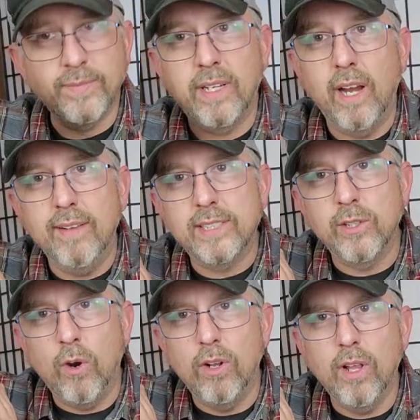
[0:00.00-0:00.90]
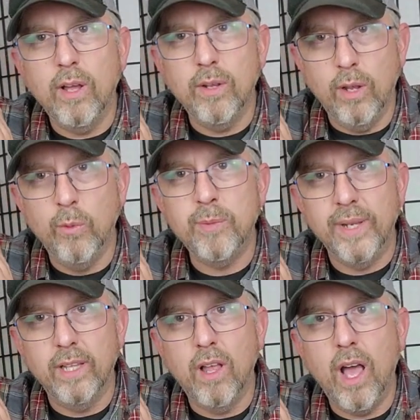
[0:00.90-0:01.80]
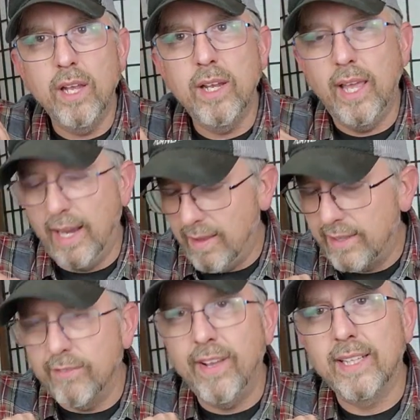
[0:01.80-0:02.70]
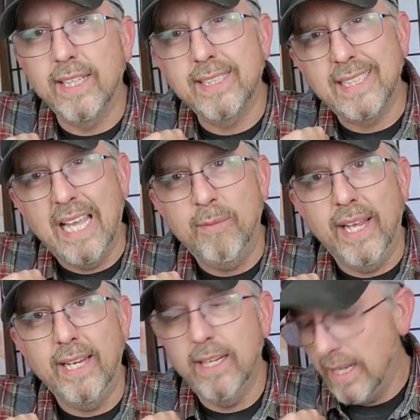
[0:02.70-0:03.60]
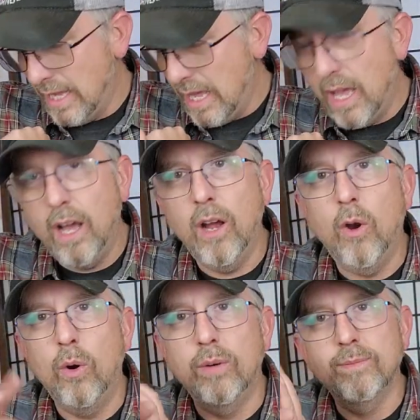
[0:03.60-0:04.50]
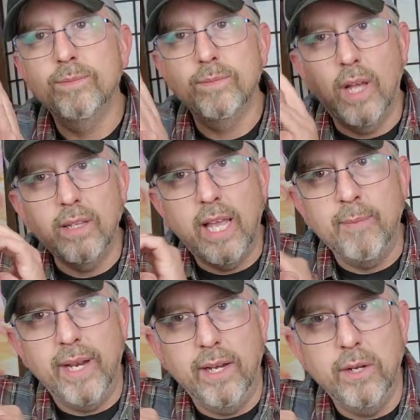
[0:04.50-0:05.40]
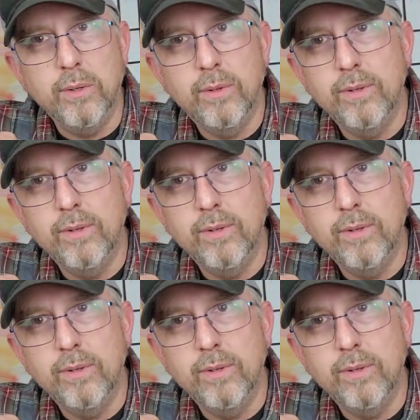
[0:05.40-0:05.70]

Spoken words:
Carry this guitar a lot, you know, with me a lot, and I like the fact that it's laminated, or not laminated.